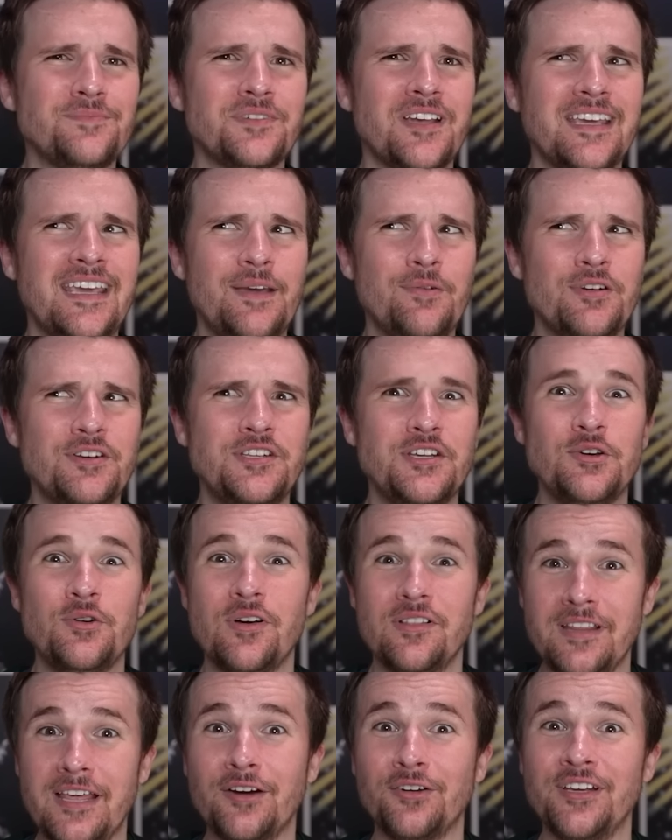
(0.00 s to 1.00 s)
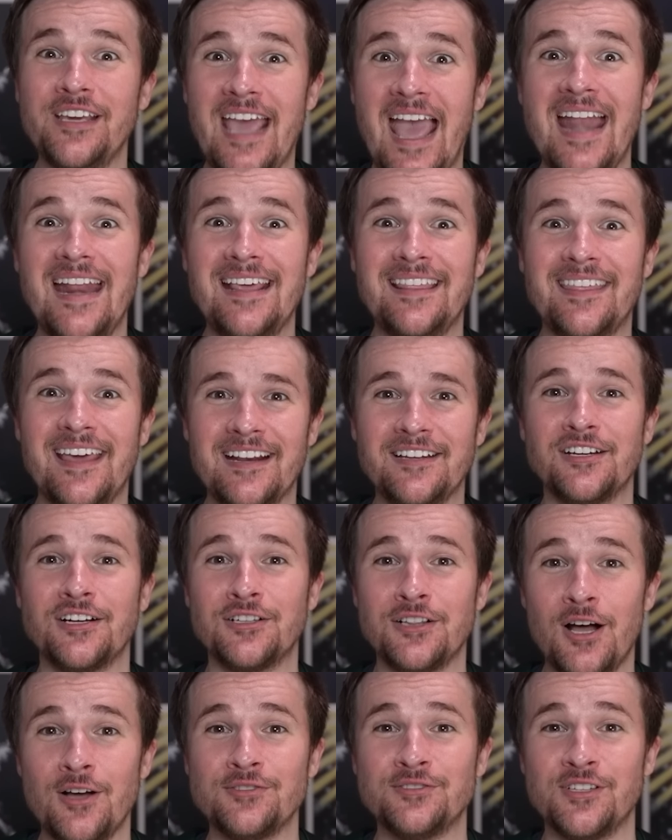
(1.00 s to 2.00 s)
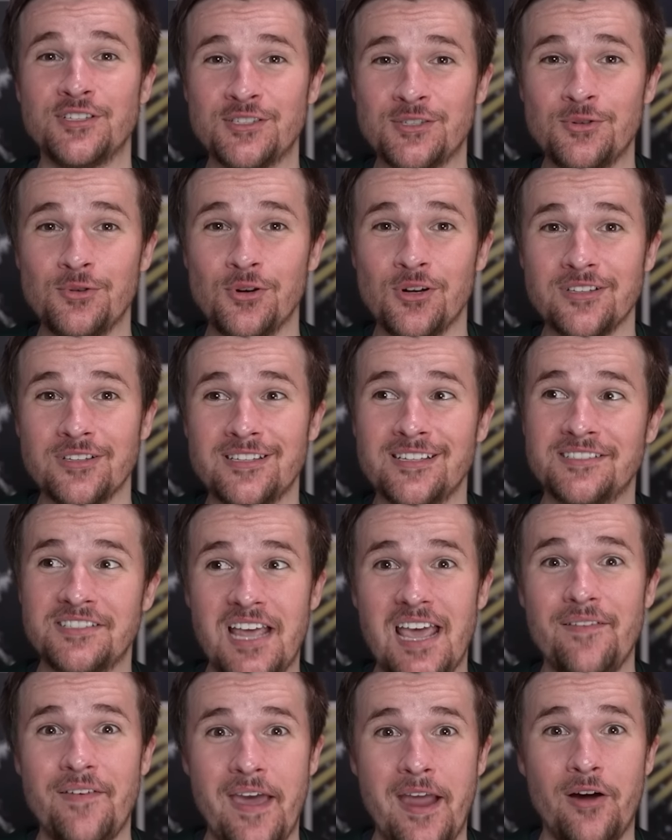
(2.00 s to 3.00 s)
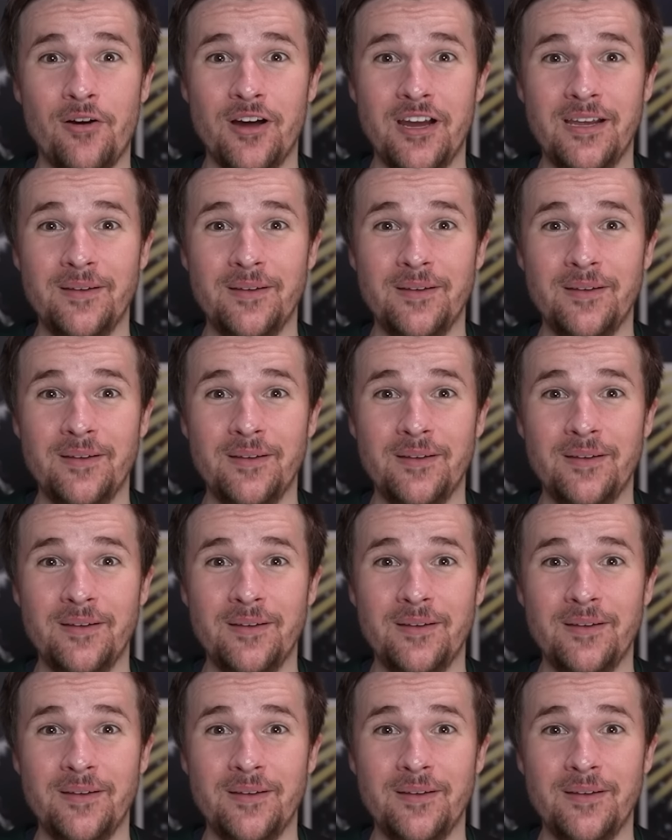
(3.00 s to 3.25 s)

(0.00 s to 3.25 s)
like he would do literally anything to close the school to save Harry,